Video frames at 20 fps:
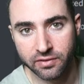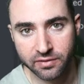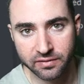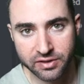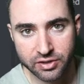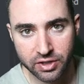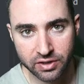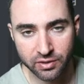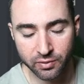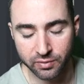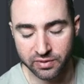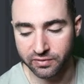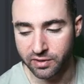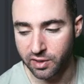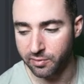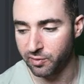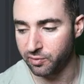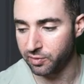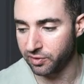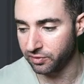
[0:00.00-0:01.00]
of each other. We've
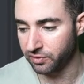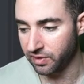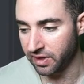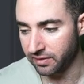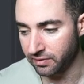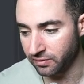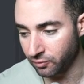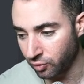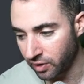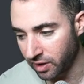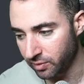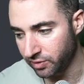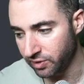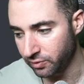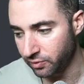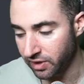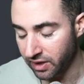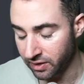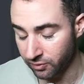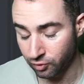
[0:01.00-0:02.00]
come up with
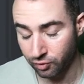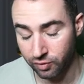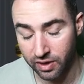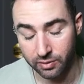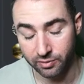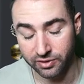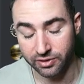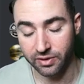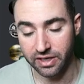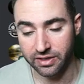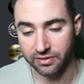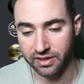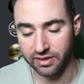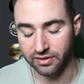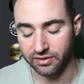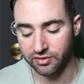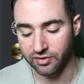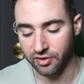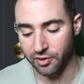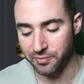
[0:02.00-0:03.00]
incredibly great
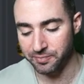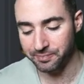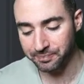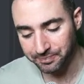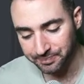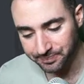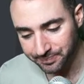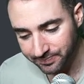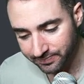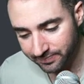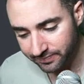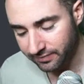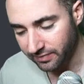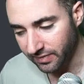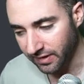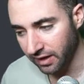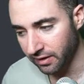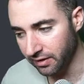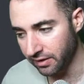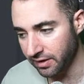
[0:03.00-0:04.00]
things. So
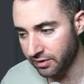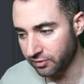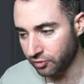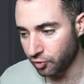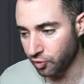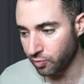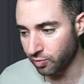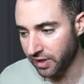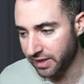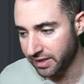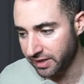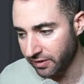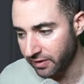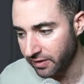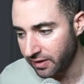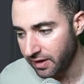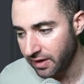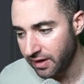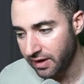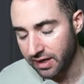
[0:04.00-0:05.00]
this group right here
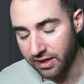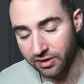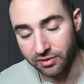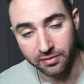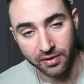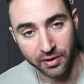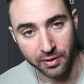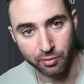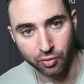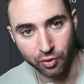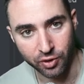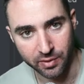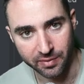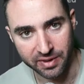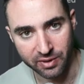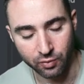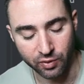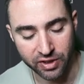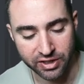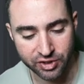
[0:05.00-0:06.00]
is very important to me,
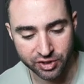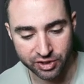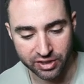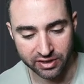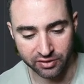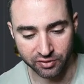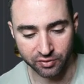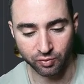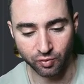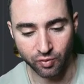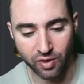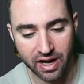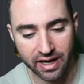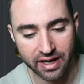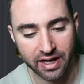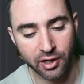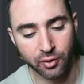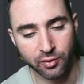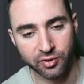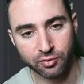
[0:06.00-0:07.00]
which is why
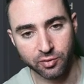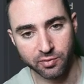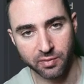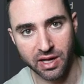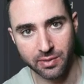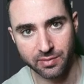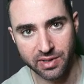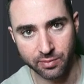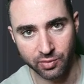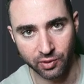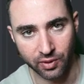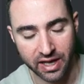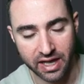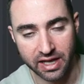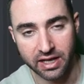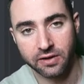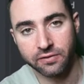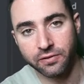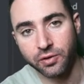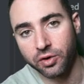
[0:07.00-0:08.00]
I always remind people, hey,
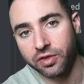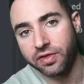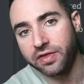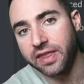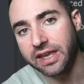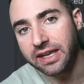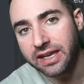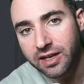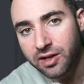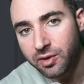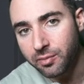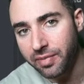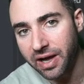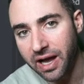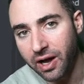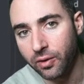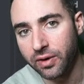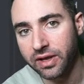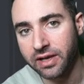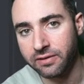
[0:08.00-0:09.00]
if you're thinking
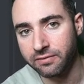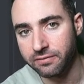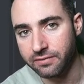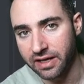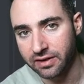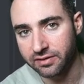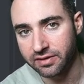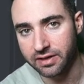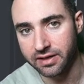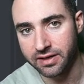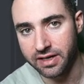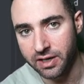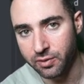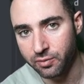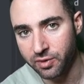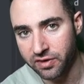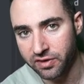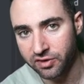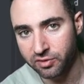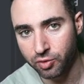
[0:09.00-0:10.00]
about investing in any
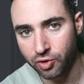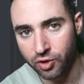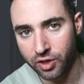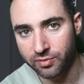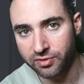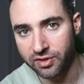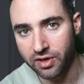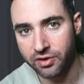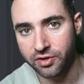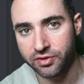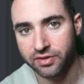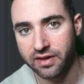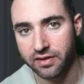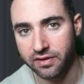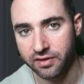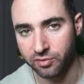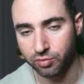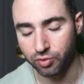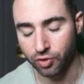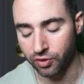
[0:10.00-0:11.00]
one of these programs, understand that
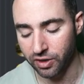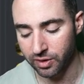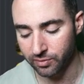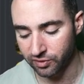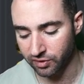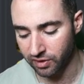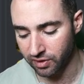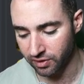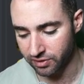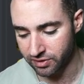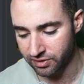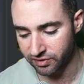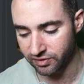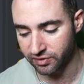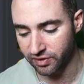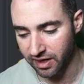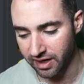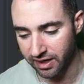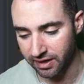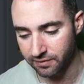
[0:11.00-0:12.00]
these programs are
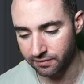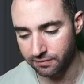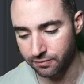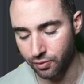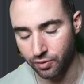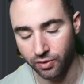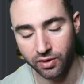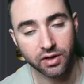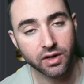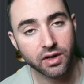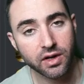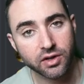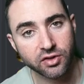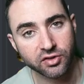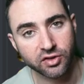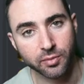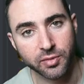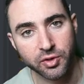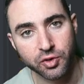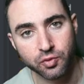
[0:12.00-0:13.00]
designed for
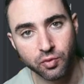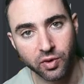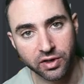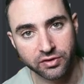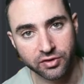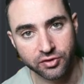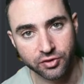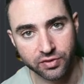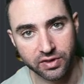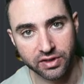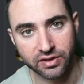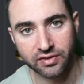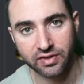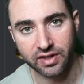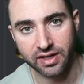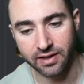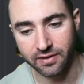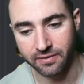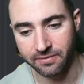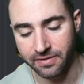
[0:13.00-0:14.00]
someone who wants to do this
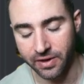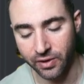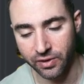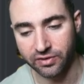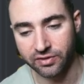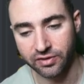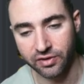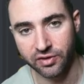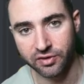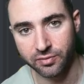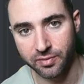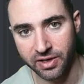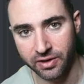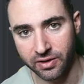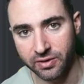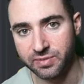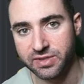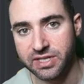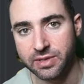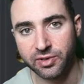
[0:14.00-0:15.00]
in a very serious
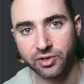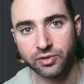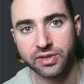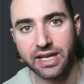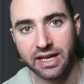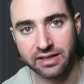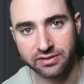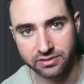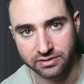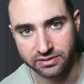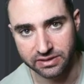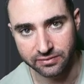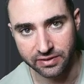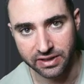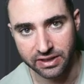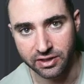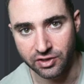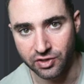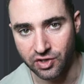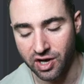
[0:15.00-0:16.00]
manner, typically as a
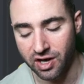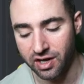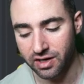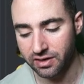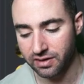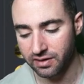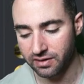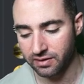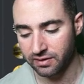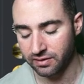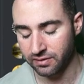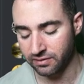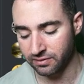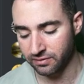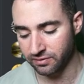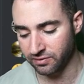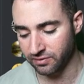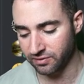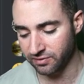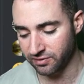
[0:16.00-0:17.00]
living, not
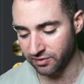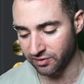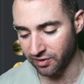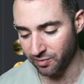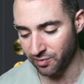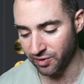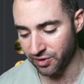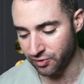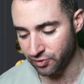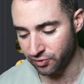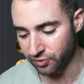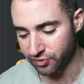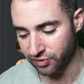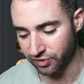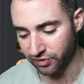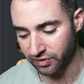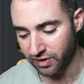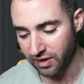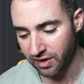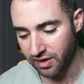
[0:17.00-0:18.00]
someone who's
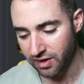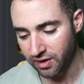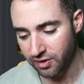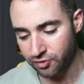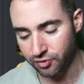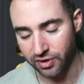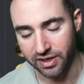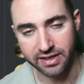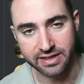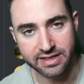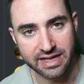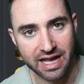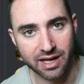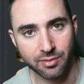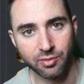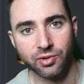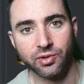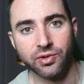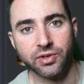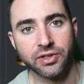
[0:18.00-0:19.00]
just trying to
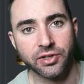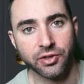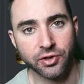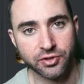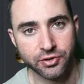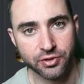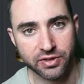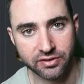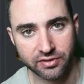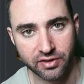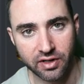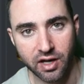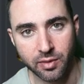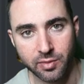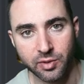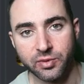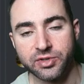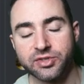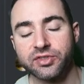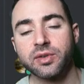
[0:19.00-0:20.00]
dabble, you know, do it as a
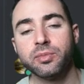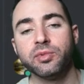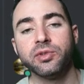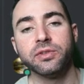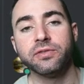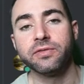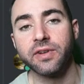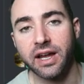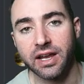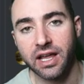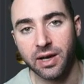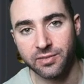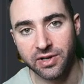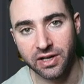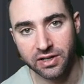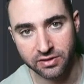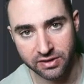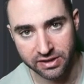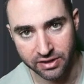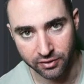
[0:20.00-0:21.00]
hobby, which is completely fine. I'm
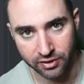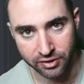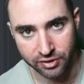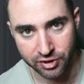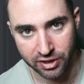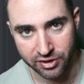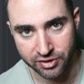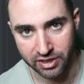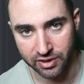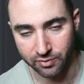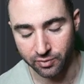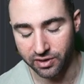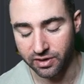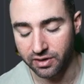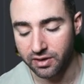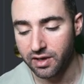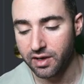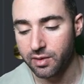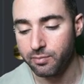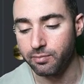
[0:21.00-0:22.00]
not here to judge anyone.
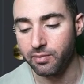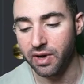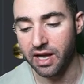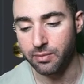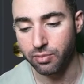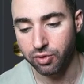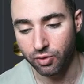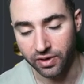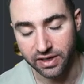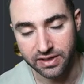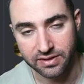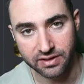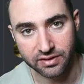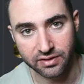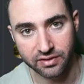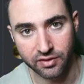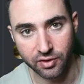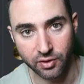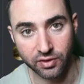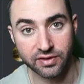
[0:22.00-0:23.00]
My point
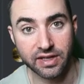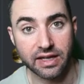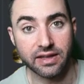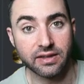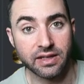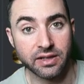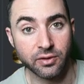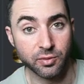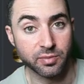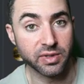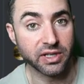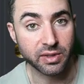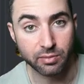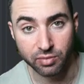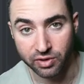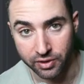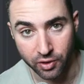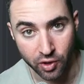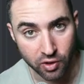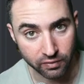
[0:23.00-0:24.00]
is, though, is that it would be
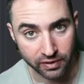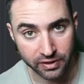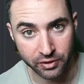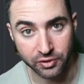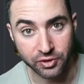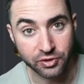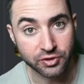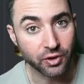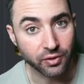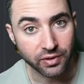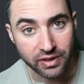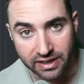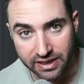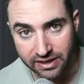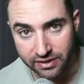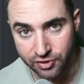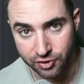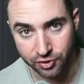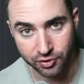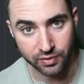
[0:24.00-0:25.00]
complete overkill. You don't
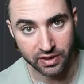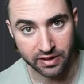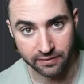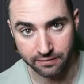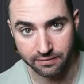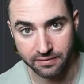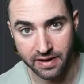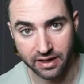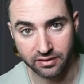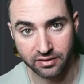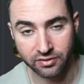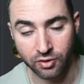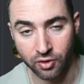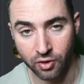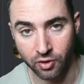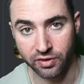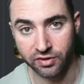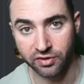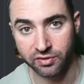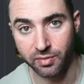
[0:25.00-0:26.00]
need to invest
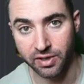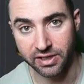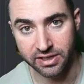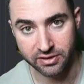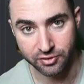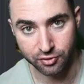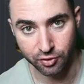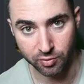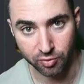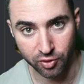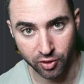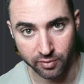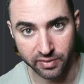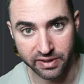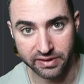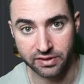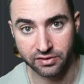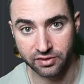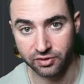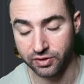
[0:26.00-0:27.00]
all this money into a program
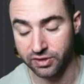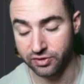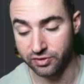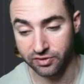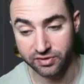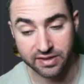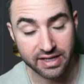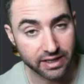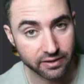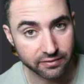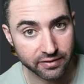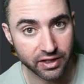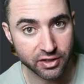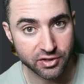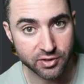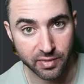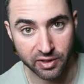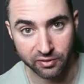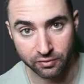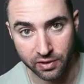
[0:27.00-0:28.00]
like this. You can just take advantage
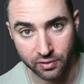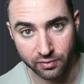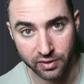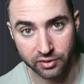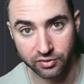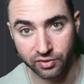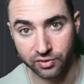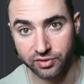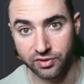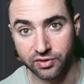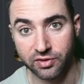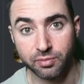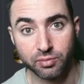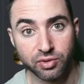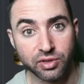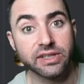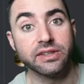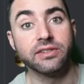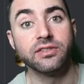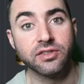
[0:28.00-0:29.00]
of my free resources.
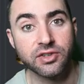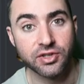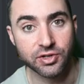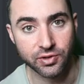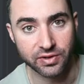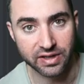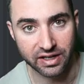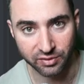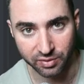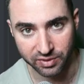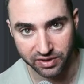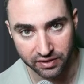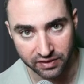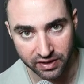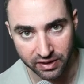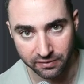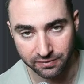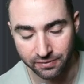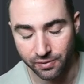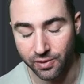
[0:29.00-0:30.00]
Please do. That's what they're
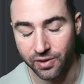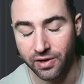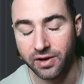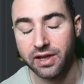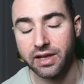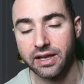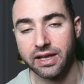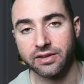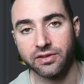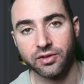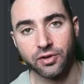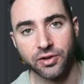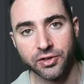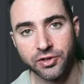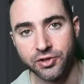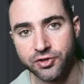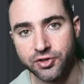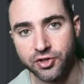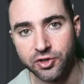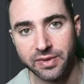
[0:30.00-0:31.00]
there for. It's all on
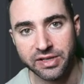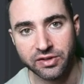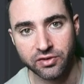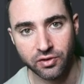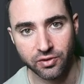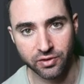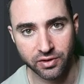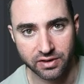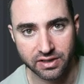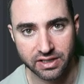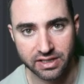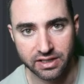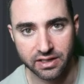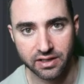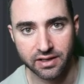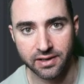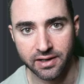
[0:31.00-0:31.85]
YouTube. It's all on the